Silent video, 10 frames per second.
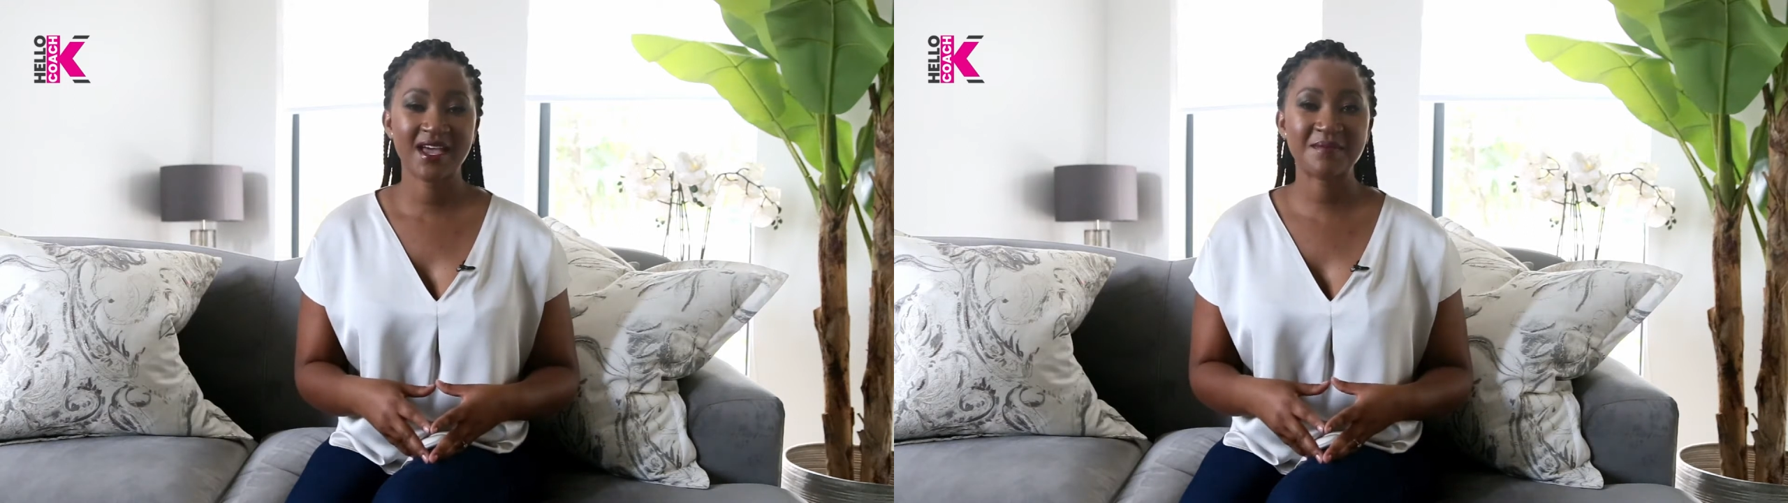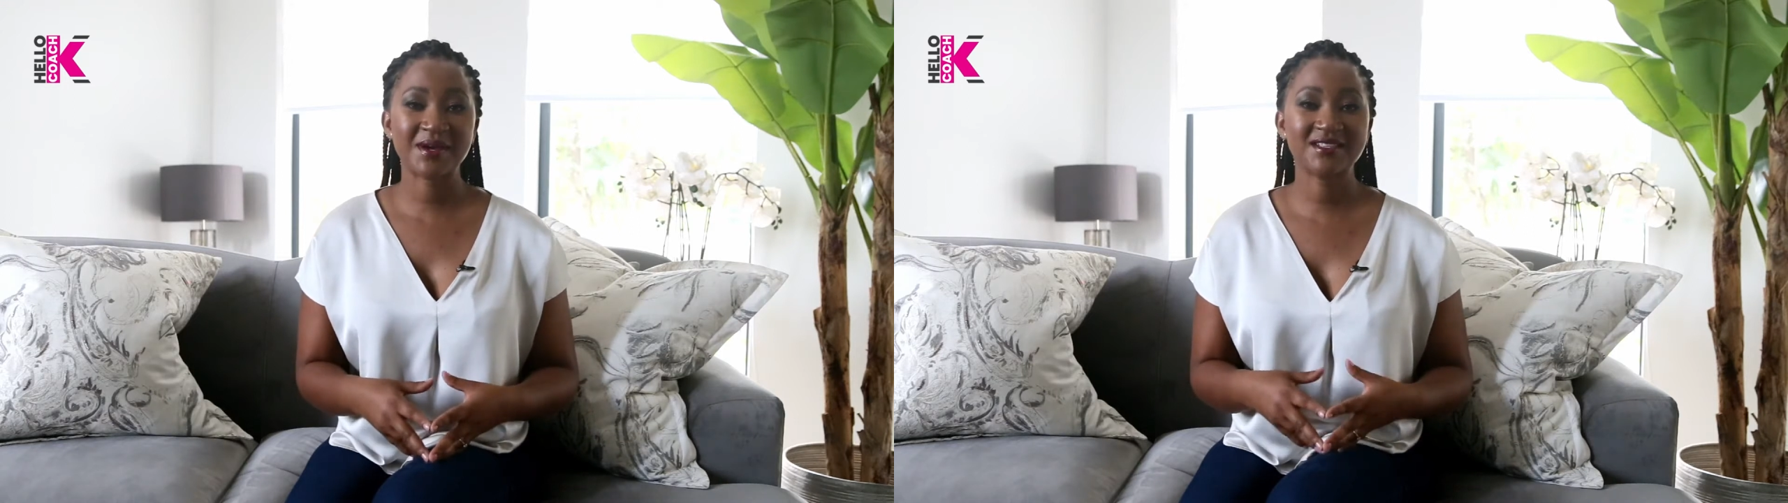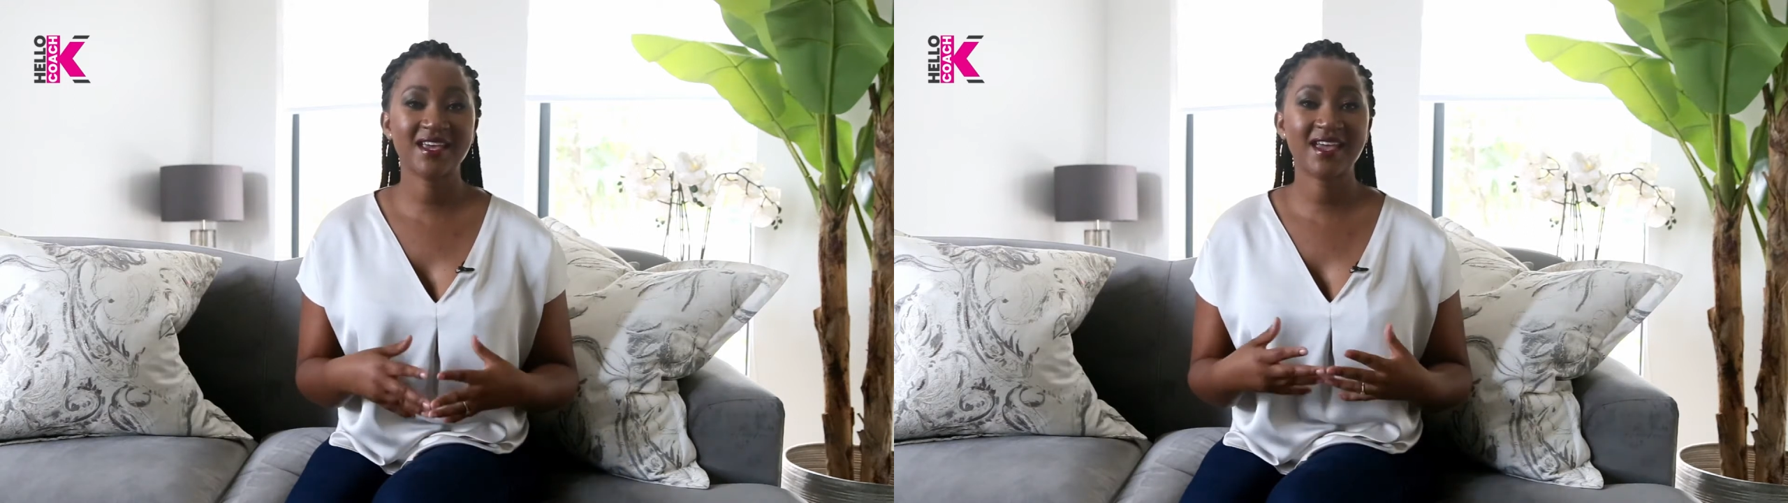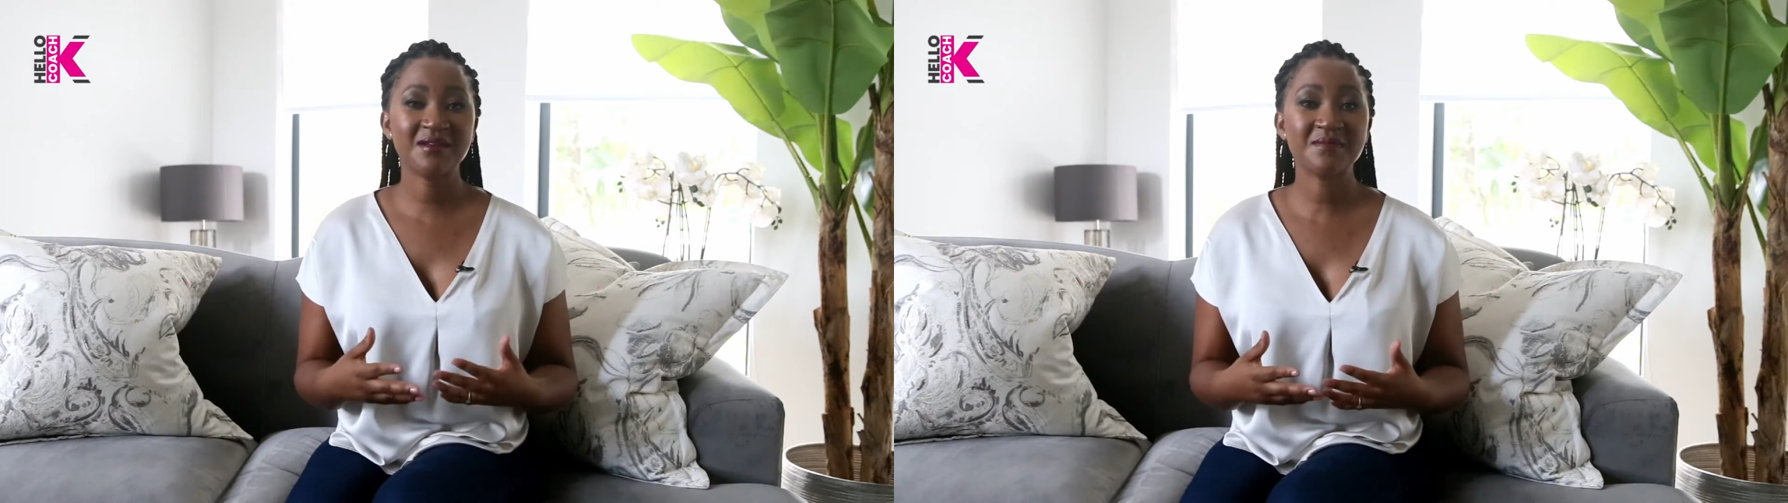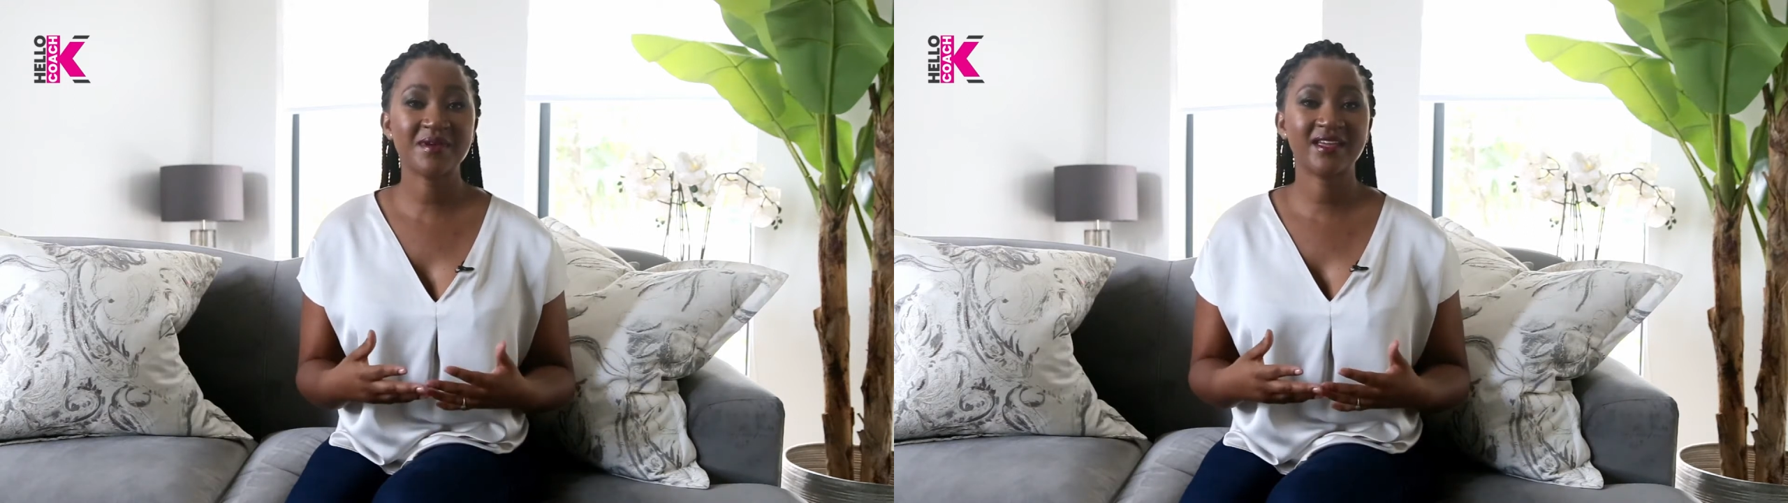And by
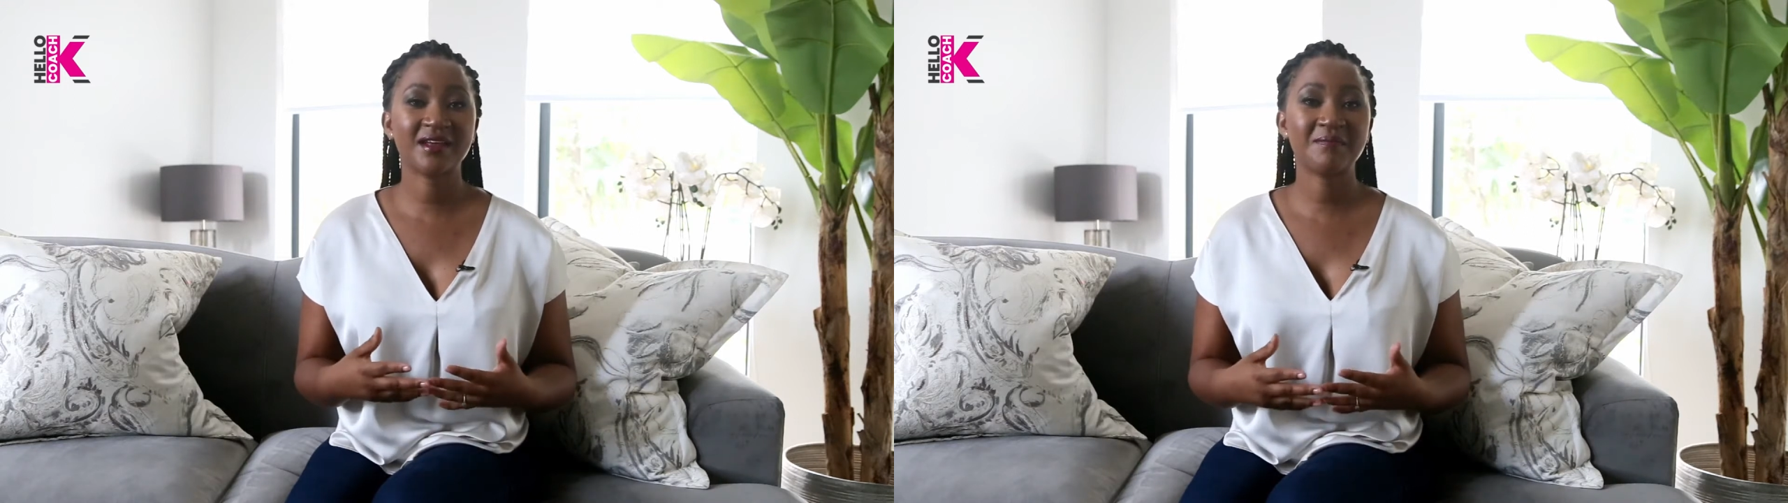tailor-made, I